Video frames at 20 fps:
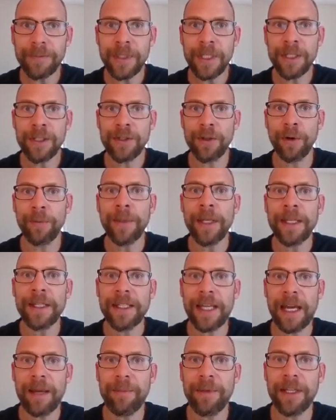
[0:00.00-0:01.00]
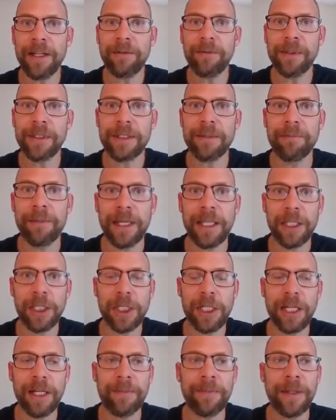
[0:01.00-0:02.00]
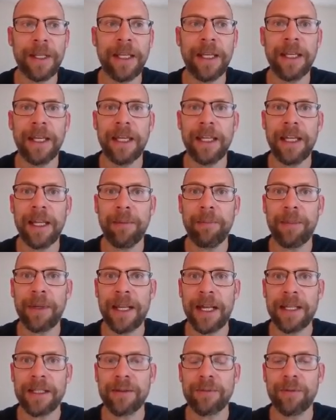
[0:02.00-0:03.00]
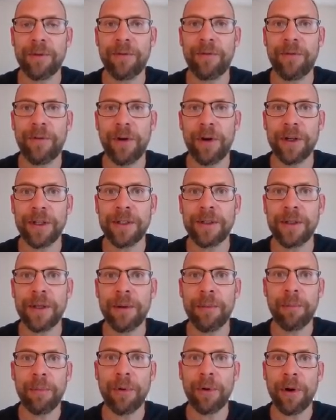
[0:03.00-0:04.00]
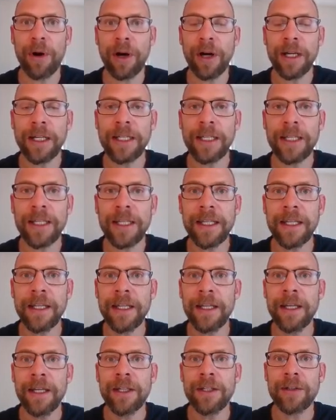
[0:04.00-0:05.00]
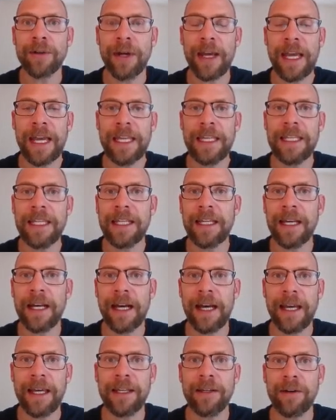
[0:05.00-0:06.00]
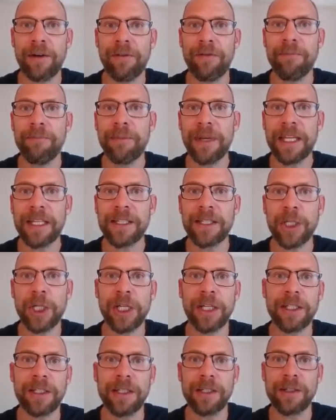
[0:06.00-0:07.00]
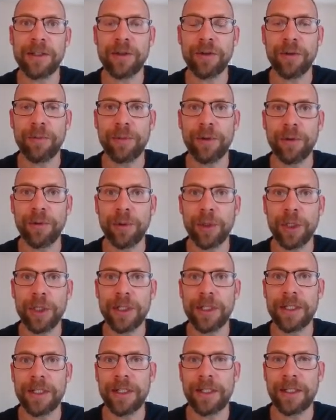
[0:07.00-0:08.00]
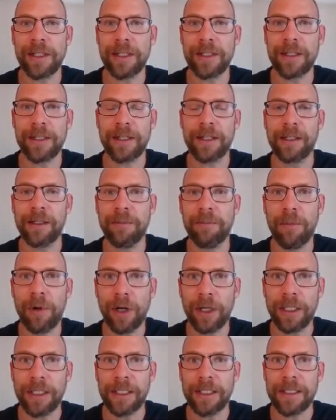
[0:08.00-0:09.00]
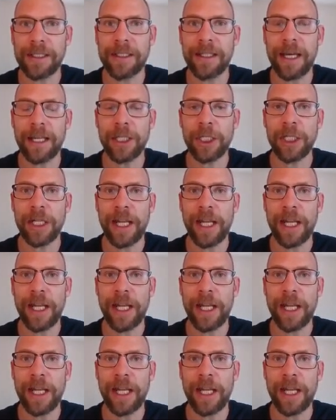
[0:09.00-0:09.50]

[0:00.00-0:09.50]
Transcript: So type equals mixture in Mplus refers broadly to any kind of mixture distribution statistical model, such